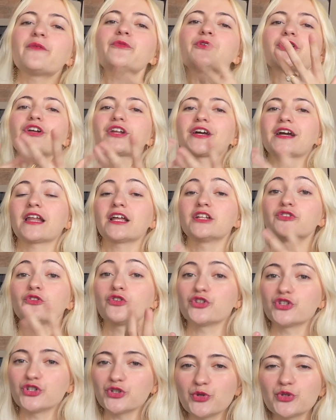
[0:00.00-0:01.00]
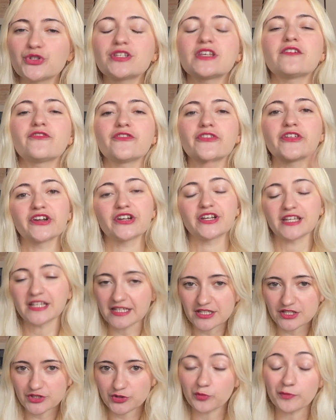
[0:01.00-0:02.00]
we're gonna get into the juice, if there
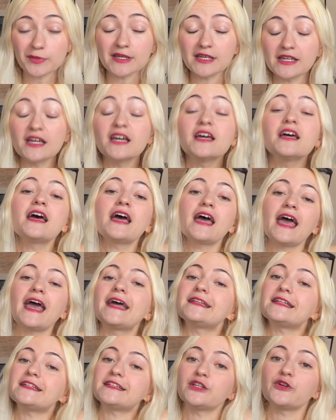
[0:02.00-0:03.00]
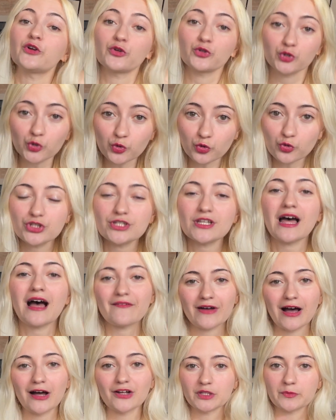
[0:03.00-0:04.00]
is to be any tea or juice
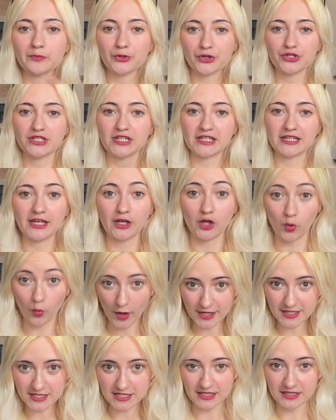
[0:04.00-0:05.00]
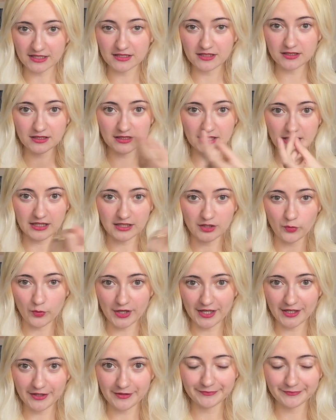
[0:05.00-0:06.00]
about the person in question. Anyway.